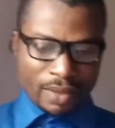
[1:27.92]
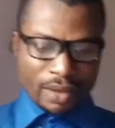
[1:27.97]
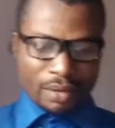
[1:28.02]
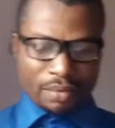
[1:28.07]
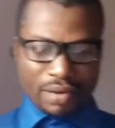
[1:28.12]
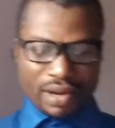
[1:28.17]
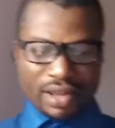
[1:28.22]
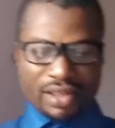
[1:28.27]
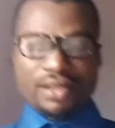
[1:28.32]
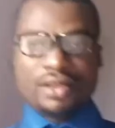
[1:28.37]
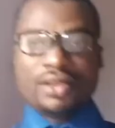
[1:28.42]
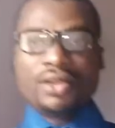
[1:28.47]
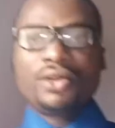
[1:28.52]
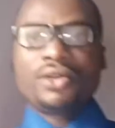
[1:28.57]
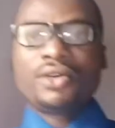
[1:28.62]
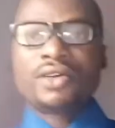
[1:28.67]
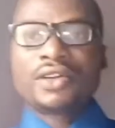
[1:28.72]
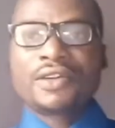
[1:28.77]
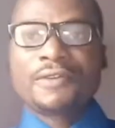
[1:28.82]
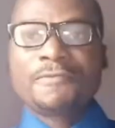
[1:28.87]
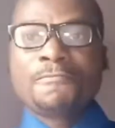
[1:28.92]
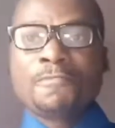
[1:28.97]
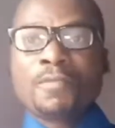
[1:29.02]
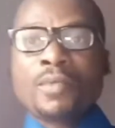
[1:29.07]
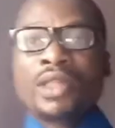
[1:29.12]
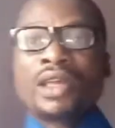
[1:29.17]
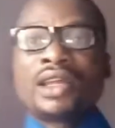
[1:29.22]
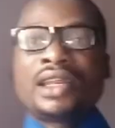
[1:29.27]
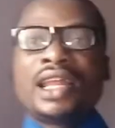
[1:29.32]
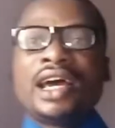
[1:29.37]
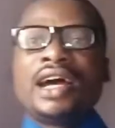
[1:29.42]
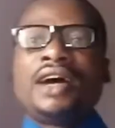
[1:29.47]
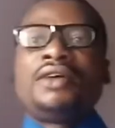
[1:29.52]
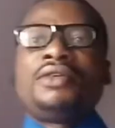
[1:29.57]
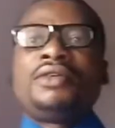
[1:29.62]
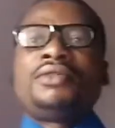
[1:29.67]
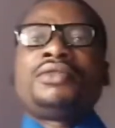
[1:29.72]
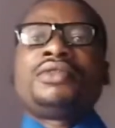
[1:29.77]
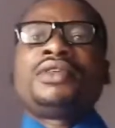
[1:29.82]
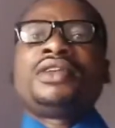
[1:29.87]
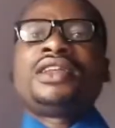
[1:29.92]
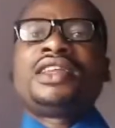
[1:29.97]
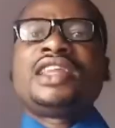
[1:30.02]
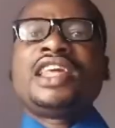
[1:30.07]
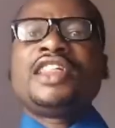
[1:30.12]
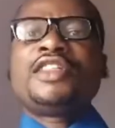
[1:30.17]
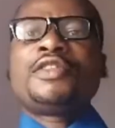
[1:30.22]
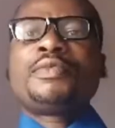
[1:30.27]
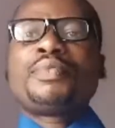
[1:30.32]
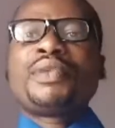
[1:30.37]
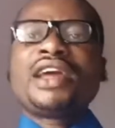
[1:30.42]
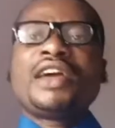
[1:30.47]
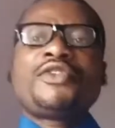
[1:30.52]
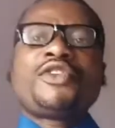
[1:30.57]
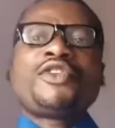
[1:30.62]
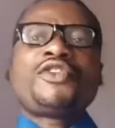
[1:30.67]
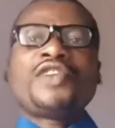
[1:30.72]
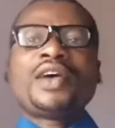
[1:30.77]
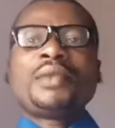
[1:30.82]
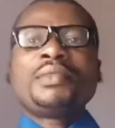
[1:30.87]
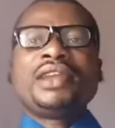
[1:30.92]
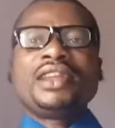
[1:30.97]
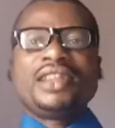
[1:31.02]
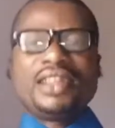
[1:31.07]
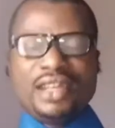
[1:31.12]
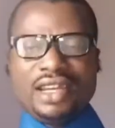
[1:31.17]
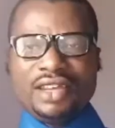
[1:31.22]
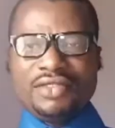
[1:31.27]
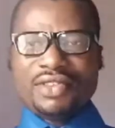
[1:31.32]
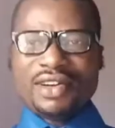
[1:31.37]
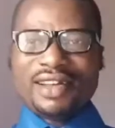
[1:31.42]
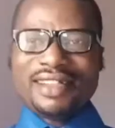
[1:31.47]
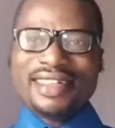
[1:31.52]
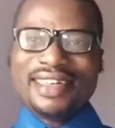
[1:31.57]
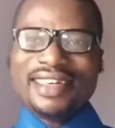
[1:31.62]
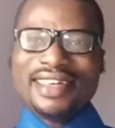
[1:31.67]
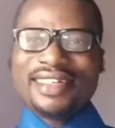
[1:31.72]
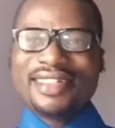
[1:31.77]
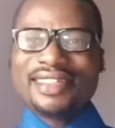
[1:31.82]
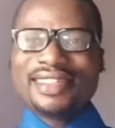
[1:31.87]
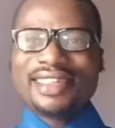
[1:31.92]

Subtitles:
Praise the Lord. Now, this prayer for family deliverance is